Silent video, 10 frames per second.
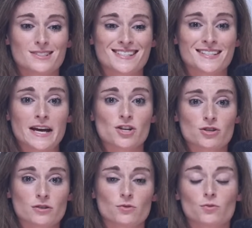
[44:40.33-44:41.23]

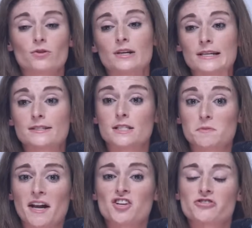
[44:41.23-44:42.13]
cessation or at least
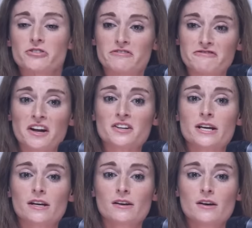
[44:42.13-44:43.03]
suspension of
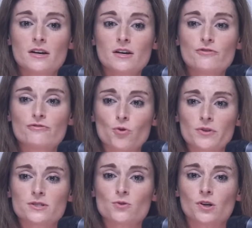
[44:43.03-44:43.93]
funding for
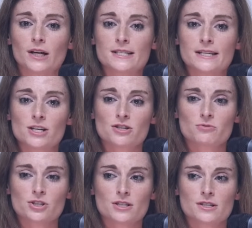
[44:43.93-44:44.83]
this
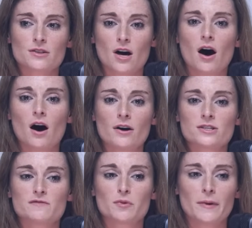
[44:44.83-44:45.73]
organization, which is at the
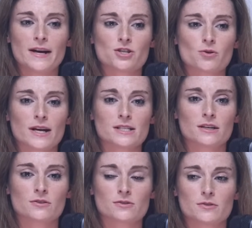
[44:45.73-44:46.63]
heart of
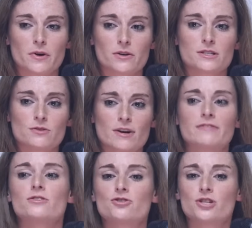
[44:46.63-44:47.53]
perpetuating the supposed
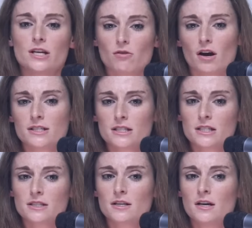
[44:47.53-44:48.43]
refugee
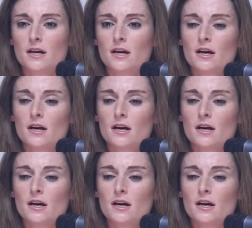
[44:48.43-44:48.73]
crisis,